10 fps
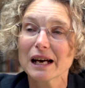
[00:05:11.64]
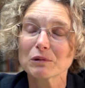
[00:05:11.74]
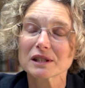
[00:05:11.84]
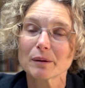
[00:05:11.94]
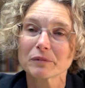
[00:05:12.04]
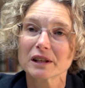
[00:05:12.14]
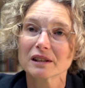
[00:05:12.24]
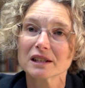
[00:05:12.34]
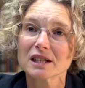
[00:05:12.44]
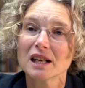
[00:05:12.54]
that was something
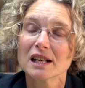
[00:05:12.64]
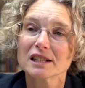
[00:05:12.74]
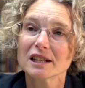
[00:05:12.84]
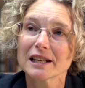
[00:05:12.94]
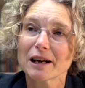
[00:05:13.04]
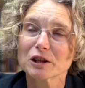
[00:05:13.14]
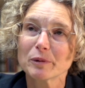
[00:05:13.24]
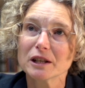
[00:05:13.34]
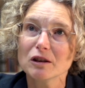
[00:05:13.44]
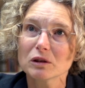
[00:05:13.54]
that turned out to
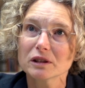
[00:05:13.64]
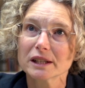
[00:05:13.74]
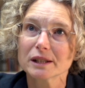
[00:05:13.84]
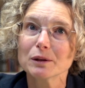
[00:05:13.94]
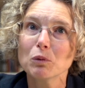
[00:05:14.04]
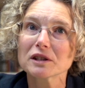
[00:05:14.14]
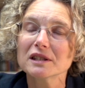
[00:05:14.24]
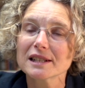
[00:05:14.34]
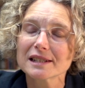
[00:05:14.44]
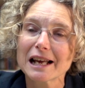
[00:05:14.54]
be not, it
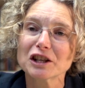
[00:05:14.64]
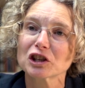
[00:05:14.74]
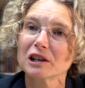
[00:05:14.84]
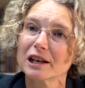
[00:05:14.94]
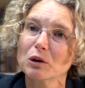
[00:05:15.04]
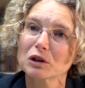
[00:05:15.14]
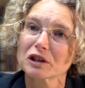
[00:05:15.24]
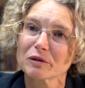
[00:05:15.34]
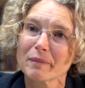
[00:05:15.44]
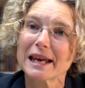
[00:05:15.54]
wasn't essential in
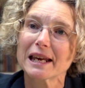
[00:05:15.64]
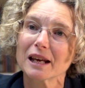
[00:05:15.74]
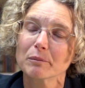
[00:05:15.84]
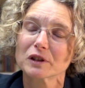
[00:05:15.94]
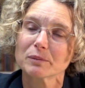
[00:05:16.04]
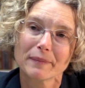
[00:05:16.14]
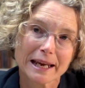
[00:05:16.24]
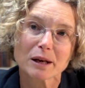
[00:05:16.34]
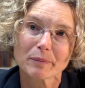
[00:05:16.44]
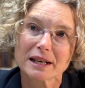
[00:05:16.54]
order to making
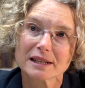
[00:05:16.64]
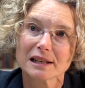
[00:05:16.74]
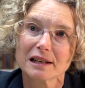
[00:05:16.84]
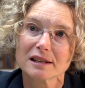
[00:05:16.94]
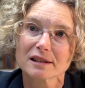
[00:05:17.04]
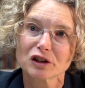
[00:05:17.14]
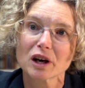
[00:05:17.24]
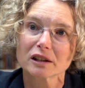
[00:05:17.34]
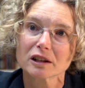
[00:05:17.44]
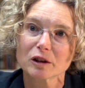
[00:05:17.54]
penicillin as a
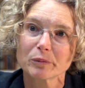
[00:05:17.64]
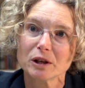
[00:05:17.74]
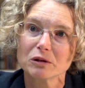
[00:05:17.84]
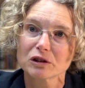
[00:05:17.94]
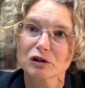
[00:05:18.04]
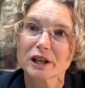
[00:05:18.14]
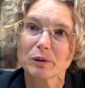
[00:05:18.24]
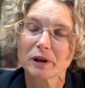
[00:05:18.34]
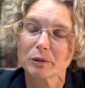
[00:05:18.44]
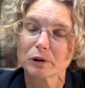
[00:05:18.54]
drug that could be used to
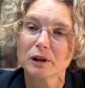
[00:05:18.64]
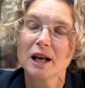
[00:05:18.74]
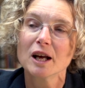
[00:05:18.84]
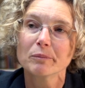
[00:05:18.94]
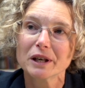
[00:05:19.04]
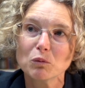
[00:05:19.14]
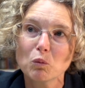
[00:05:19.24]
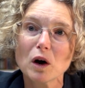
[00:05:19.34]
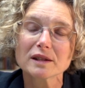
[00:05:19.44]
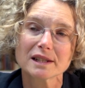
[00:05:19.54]
treat people, but it
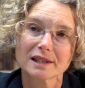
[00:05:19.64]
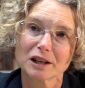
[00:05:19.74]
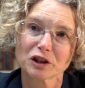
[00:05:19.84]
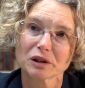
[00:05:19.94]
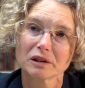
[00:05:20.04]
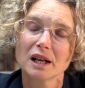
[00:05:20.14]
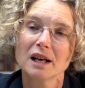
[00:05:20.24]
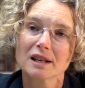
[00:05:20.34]
was essential